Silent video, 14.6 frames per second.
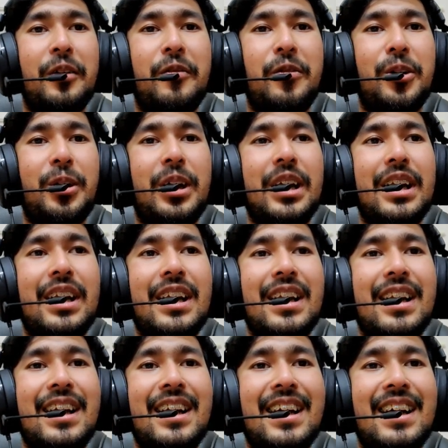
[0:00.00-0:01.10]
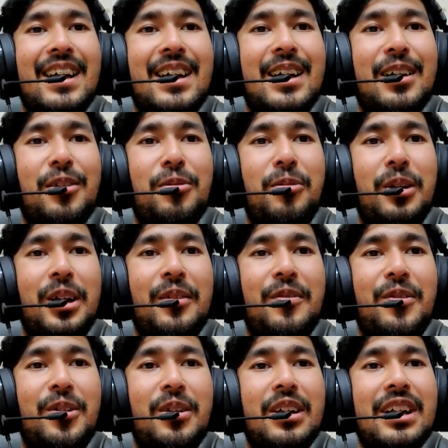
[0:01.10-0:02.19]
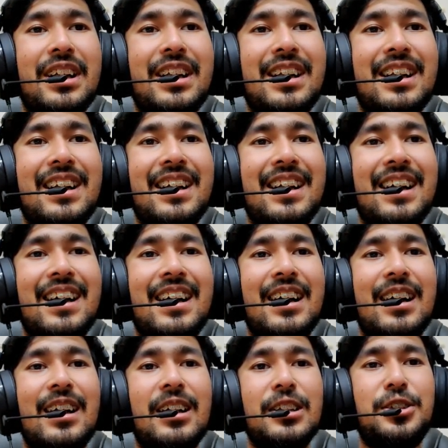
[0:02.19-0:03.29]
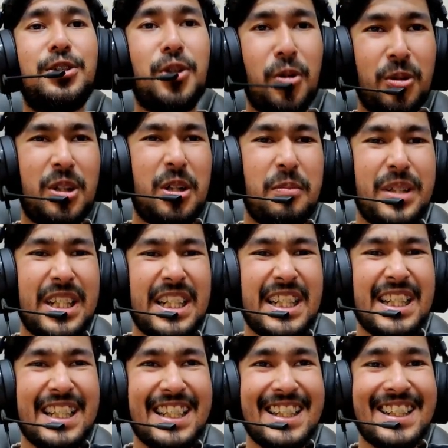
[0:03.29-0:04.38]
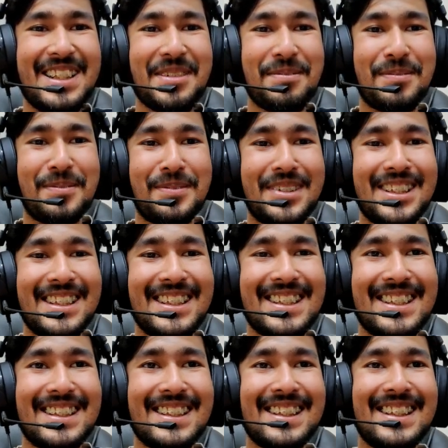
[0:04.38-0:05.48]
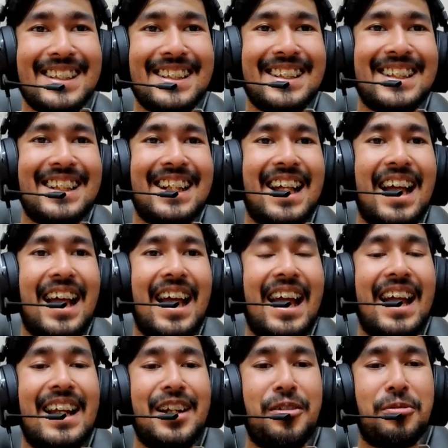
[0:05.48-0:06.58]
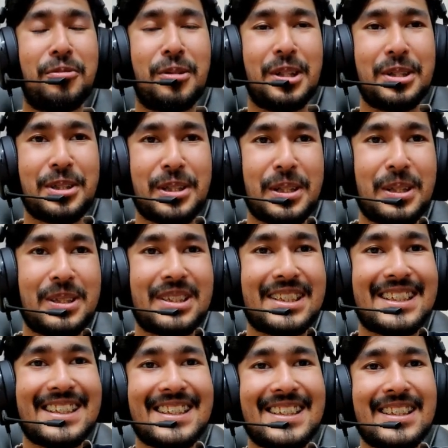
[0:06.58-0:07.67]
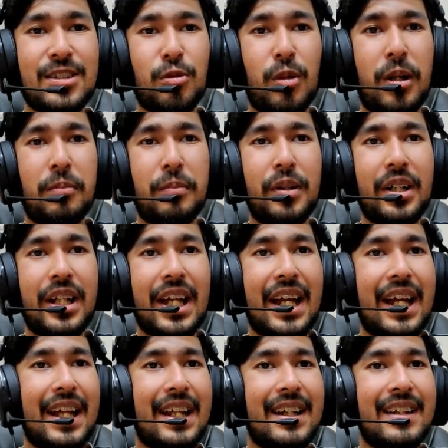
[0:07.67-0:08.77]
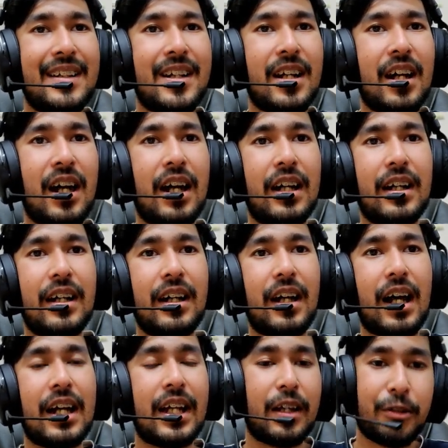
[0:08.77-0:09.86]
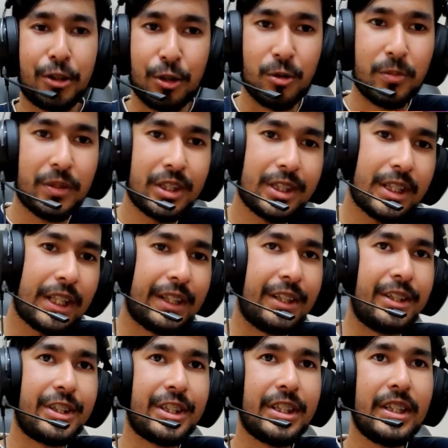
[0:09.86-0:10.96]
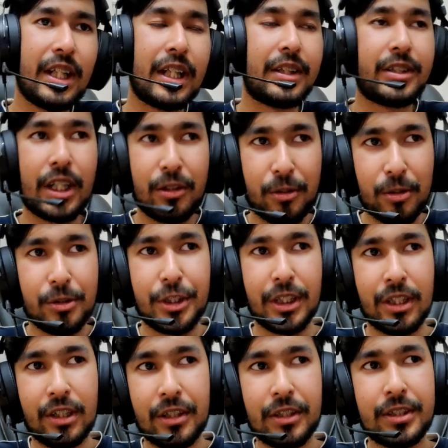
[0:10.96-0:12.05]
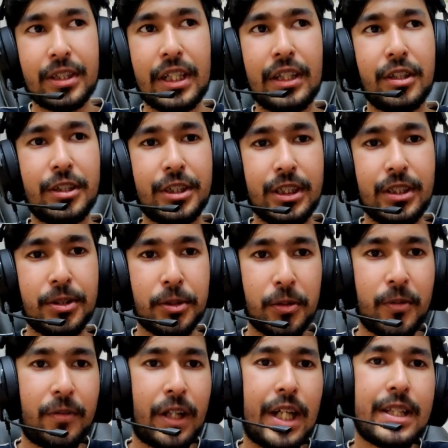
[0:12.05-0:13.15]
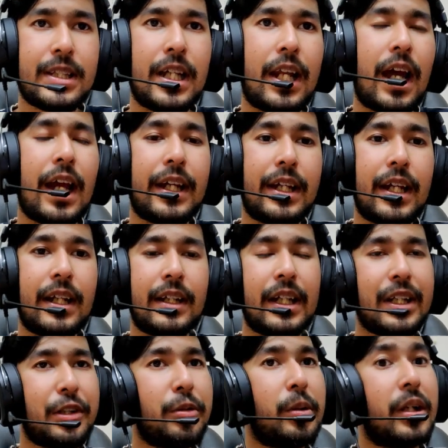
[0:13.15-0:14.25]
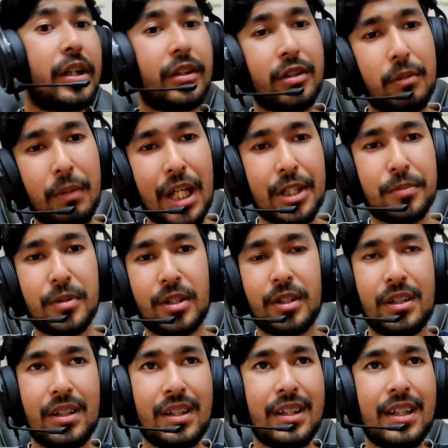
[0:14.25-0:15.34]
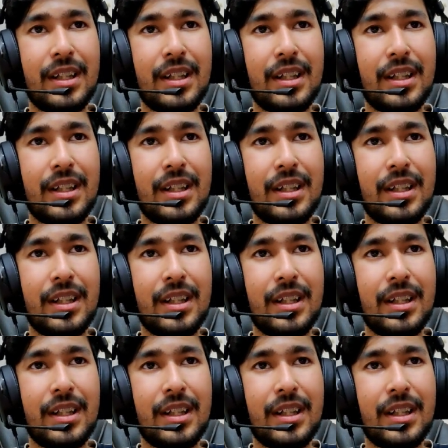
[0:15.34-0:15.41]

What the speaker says: Wait for it. Wait for it. Solar Beam! And it one-shots his Swampert, and I have so much energy, and Shadow Claw generates energy so fast that I can get to another Blast Burn.